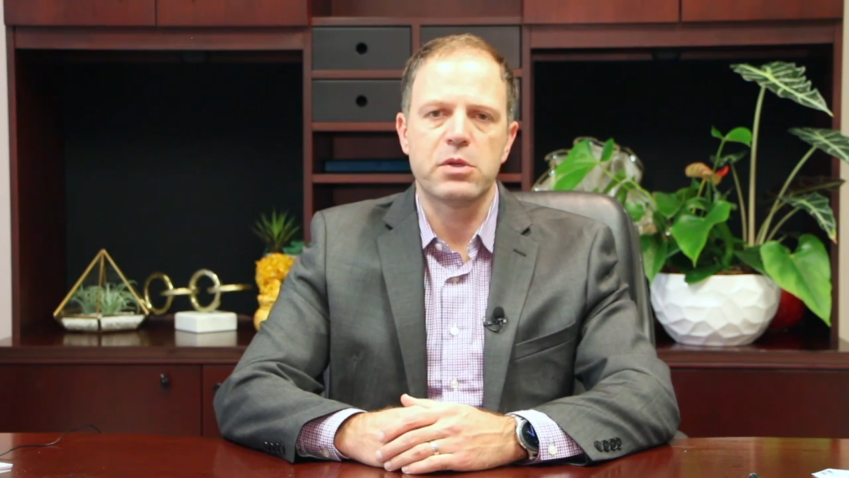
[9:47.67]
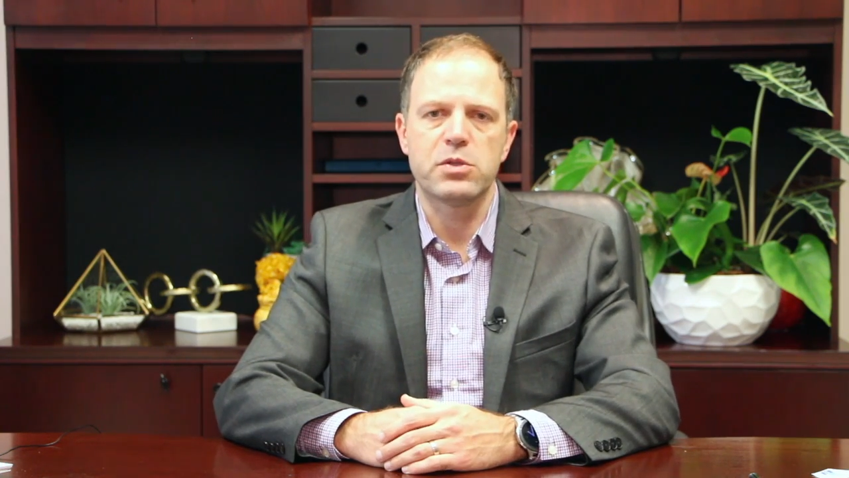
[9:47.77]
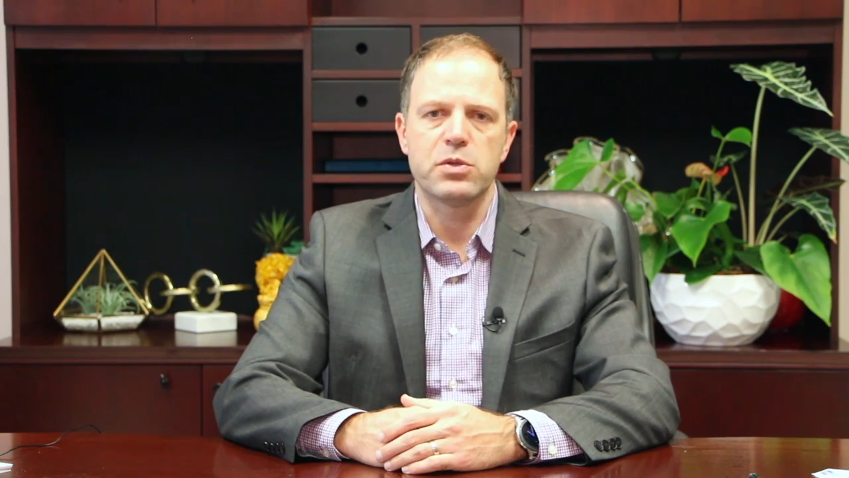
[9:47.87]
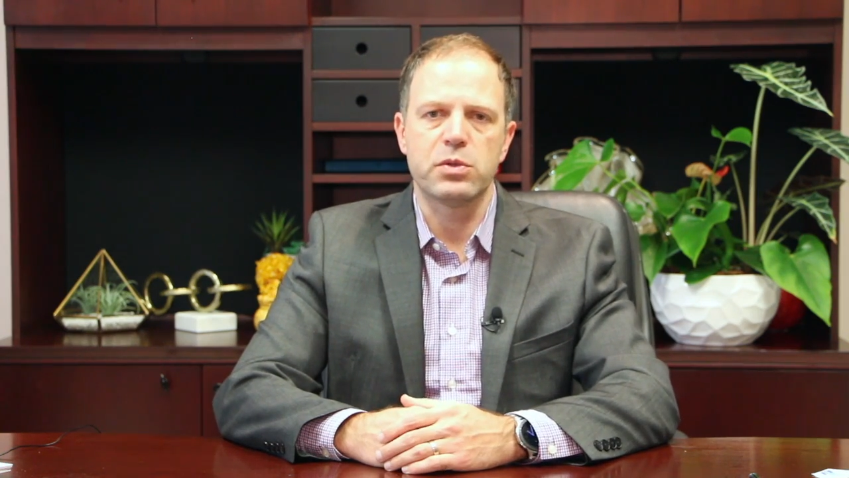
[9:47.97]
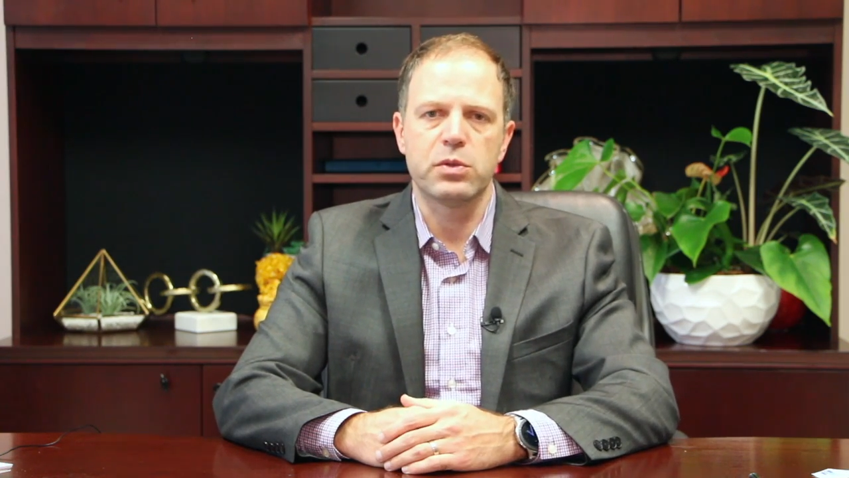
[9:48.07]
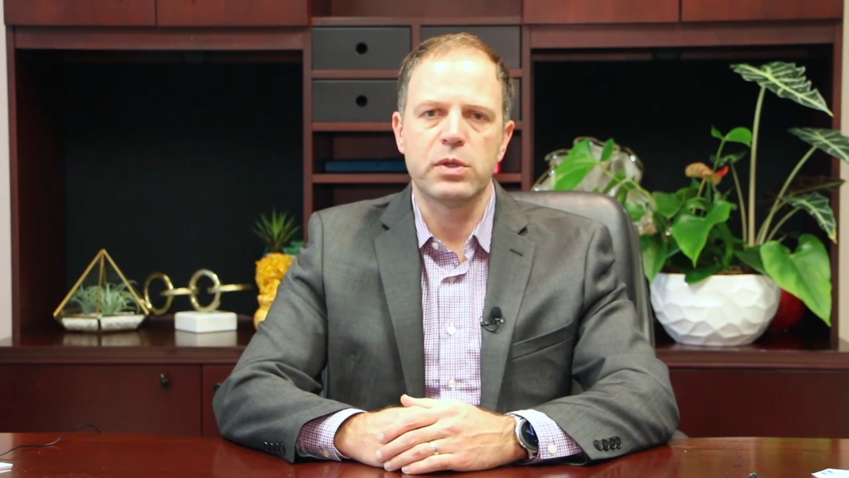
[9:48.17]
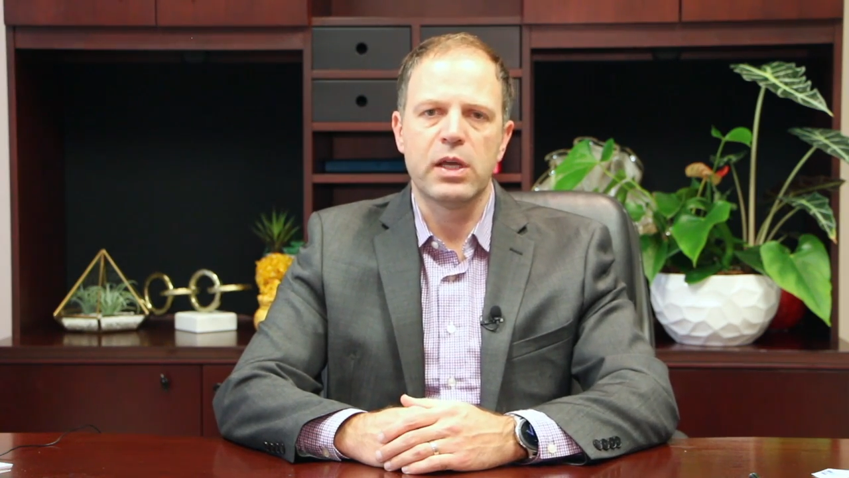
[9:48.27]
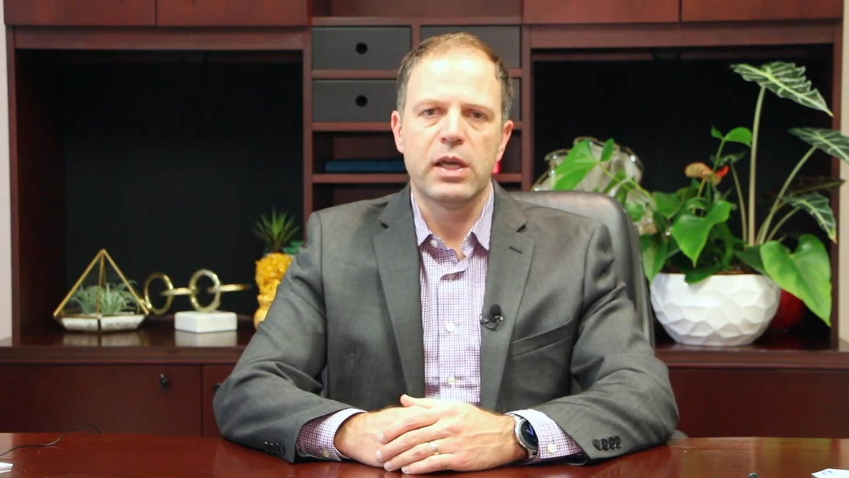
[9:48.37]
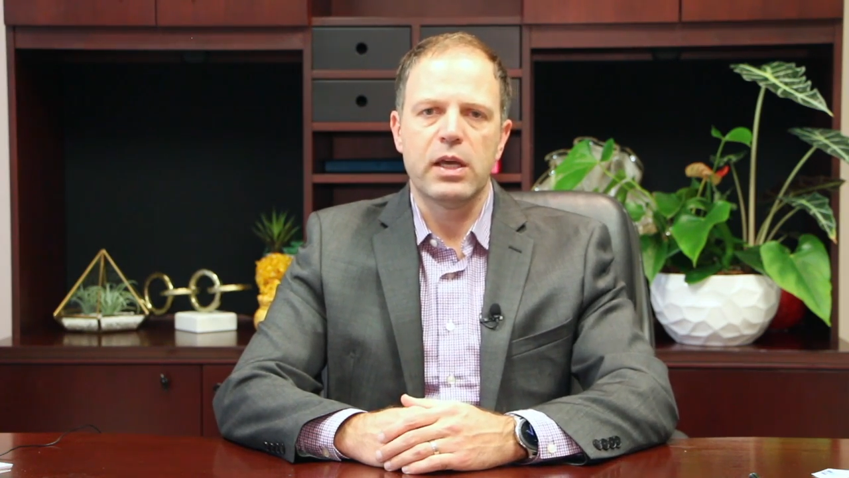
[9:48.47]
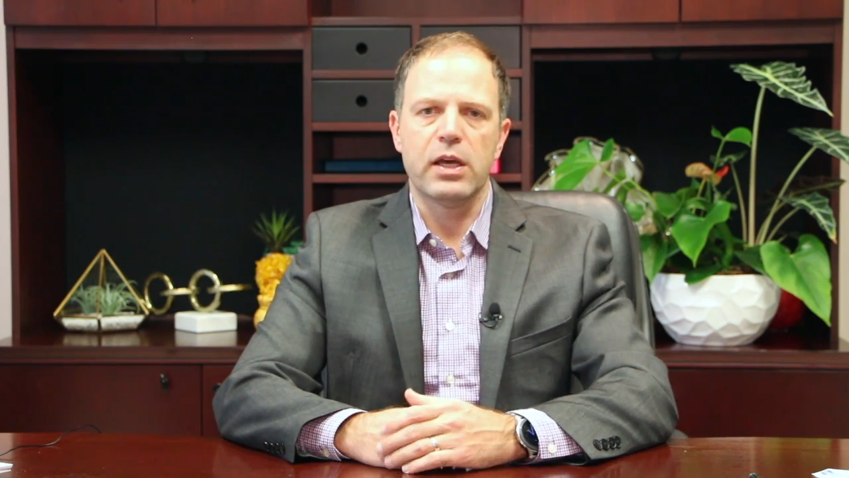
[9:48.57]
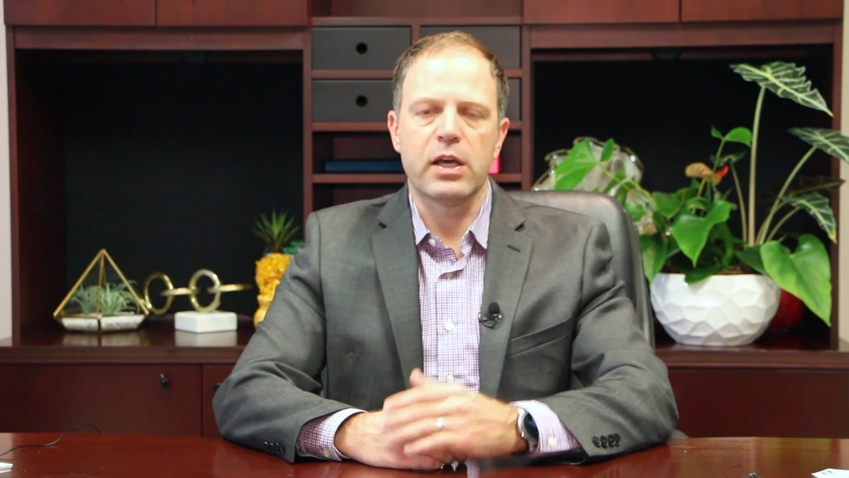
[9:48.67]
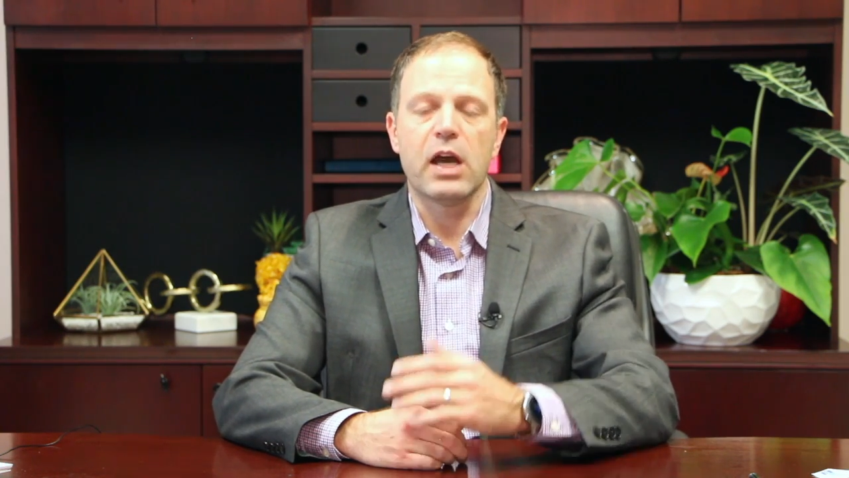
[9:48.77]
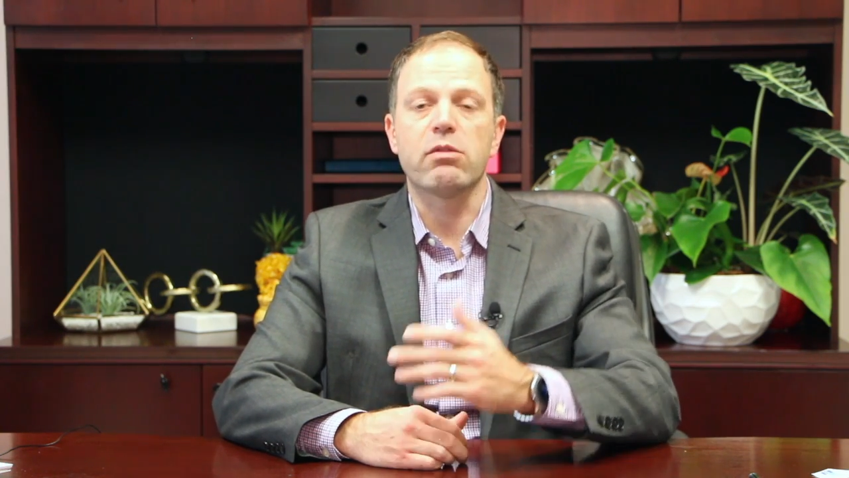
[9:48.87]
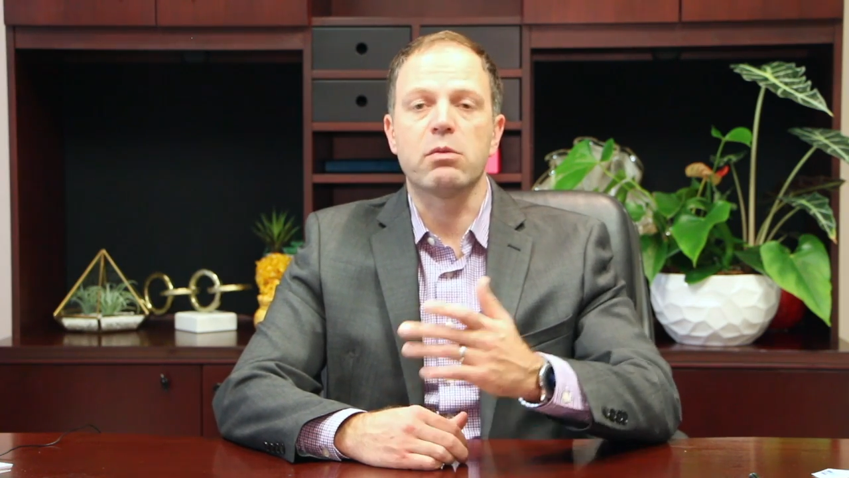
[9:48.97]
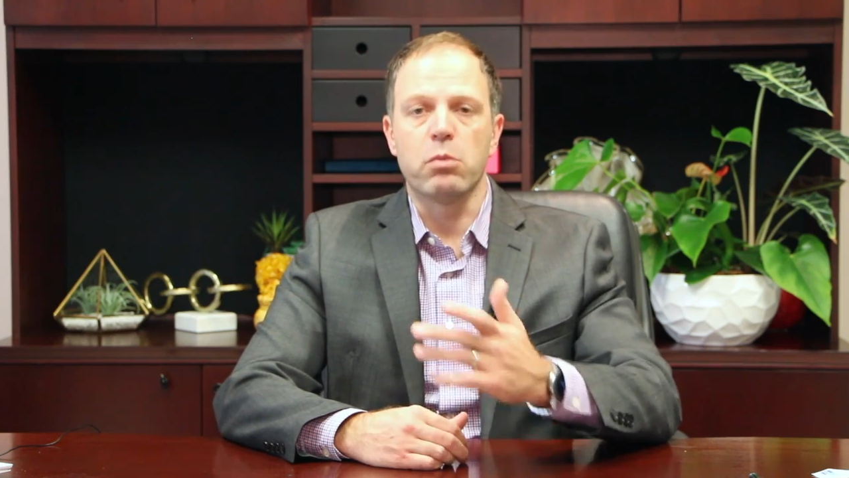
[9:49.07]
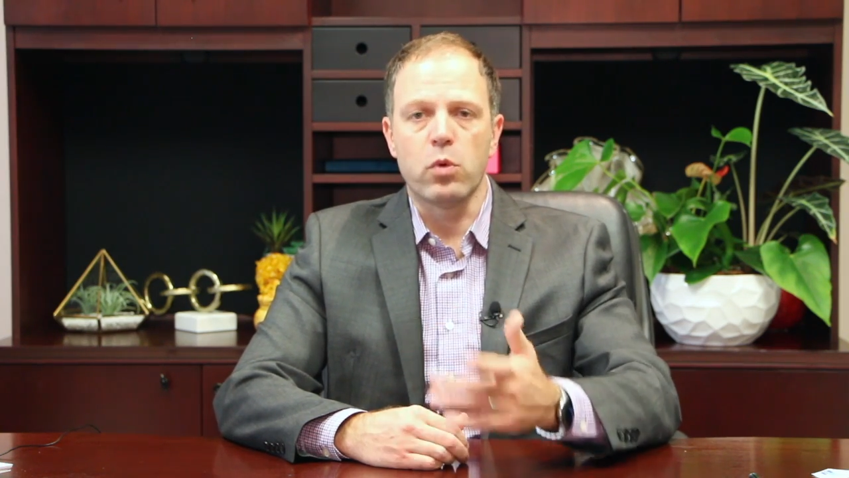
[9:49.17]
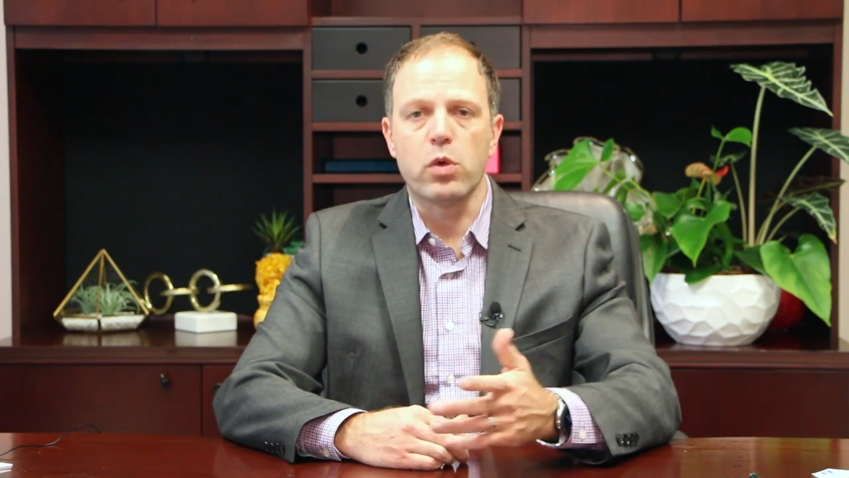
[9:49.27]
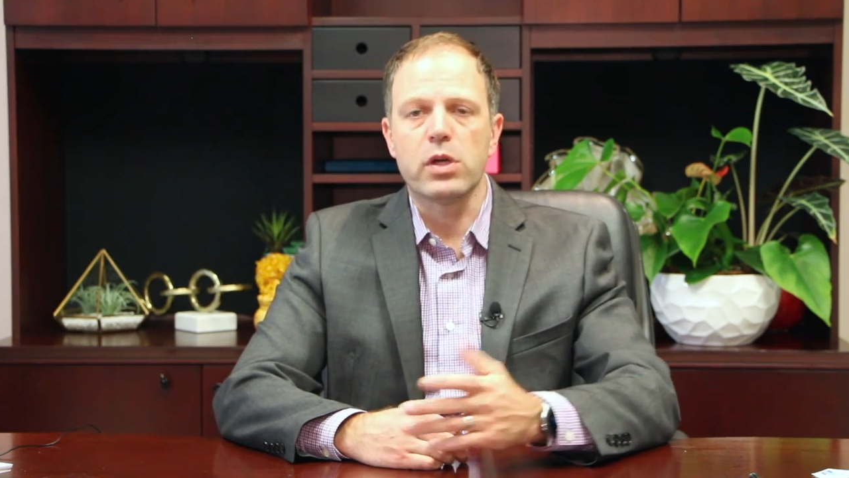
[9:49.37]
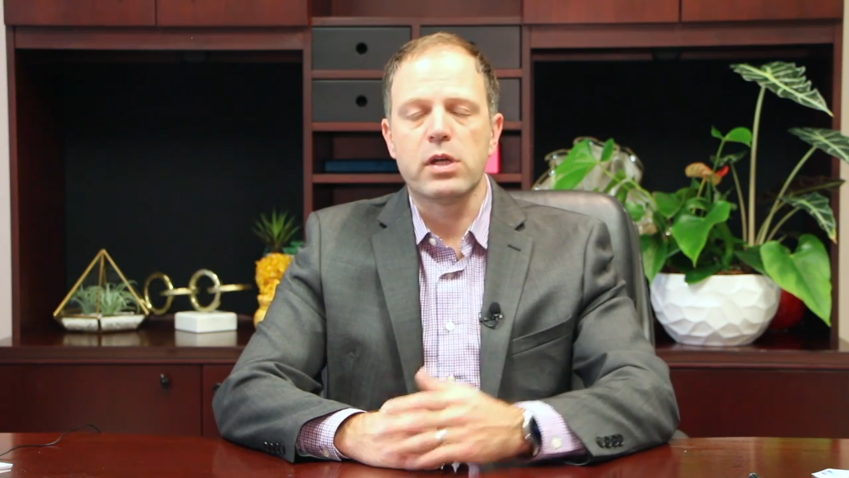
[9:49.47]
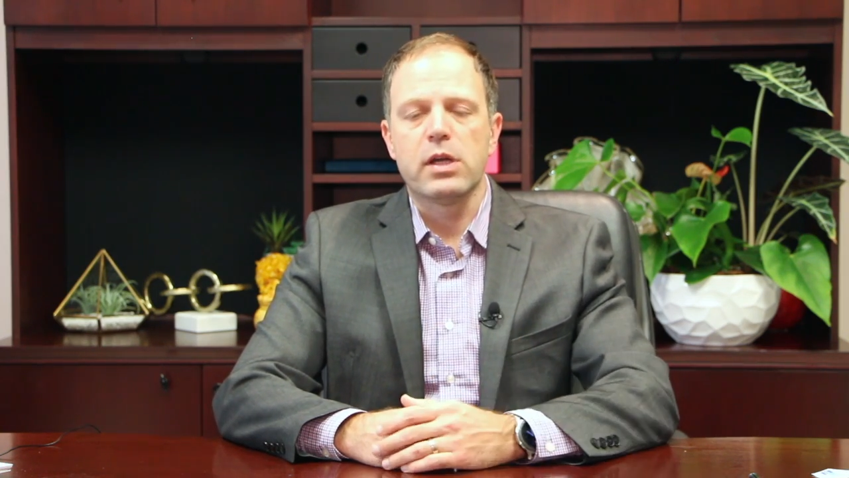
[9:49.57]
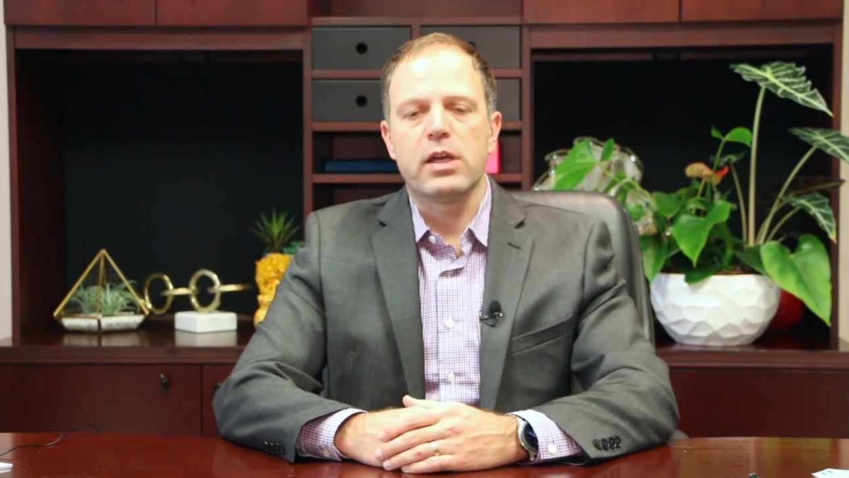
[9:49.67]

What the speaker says: me to cover more,